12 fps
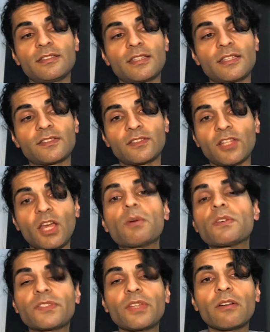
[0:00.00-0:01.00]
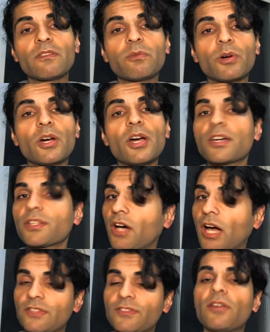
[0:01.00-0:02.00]
there's lower self-work that
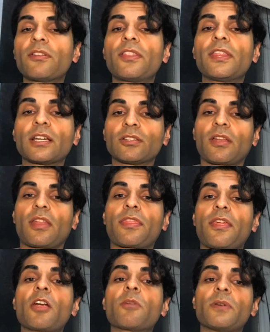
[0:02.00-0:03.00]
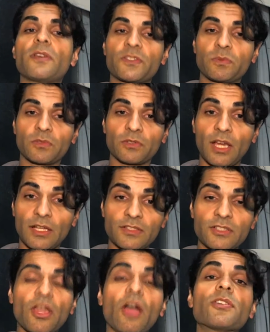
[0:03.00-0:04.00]
I don't think a lot of therapists would like to
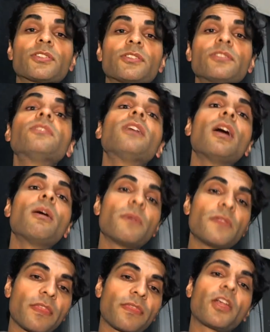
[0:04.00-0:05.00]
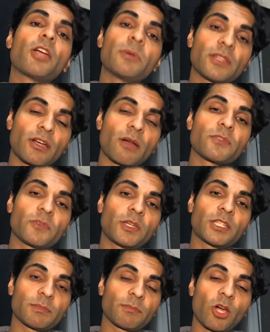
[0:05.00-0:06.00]
go to, but the therapy that I'm doing
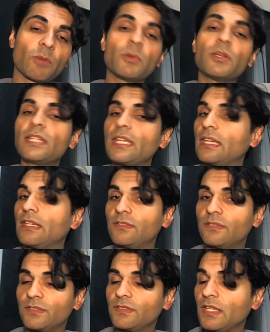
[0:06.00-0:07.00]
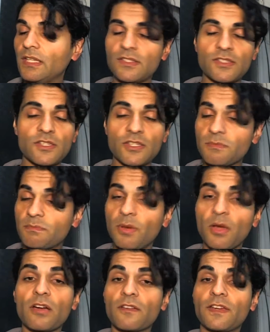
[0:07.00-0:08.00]
at the moment is just
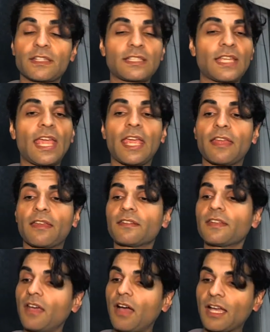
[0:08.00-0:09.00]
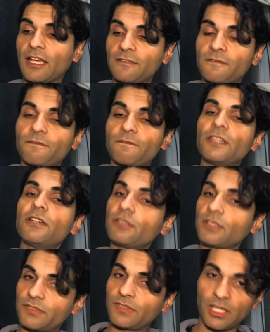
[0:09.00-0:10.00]
perfect. And I can feel
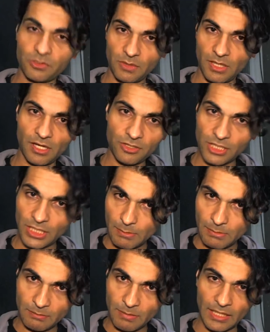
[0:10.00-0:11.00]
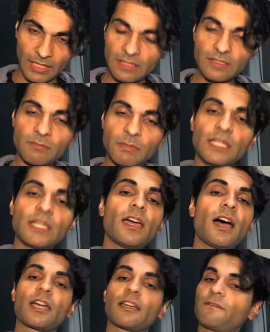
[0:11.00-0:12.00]
the sexual energy coming back into me.
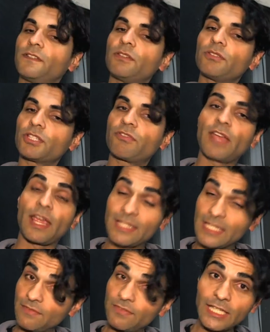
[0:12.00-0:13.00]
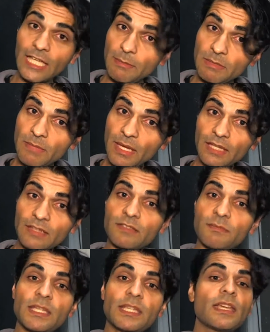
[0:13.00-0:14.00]
I can feel the creativity coming back
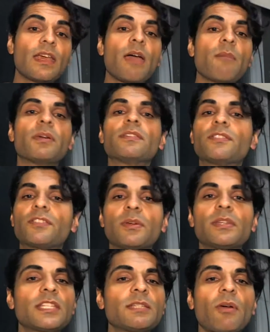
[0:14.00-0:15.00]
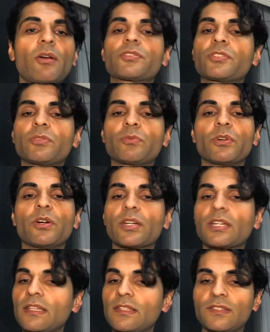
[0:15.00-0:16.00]
into me. But doing the emotional
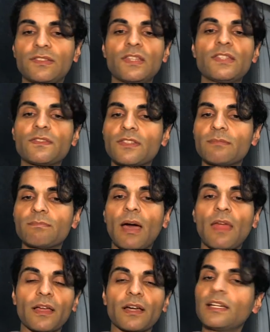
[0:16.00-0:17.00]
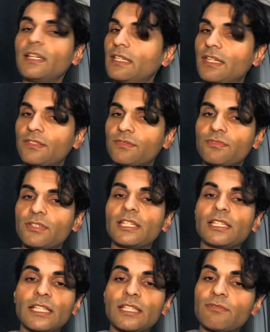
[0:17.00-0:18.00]
work, the sins of the mother, is
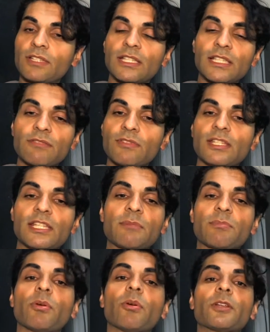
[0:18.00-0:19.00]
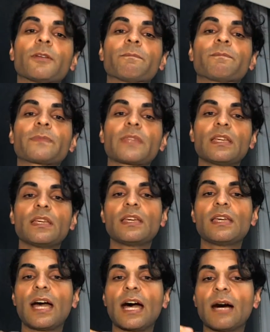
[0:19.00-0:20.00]
really, really, really important.
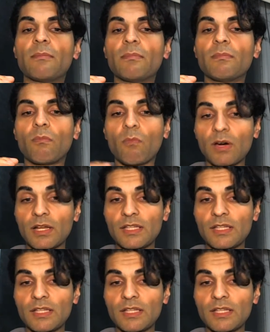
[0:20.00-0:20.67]
One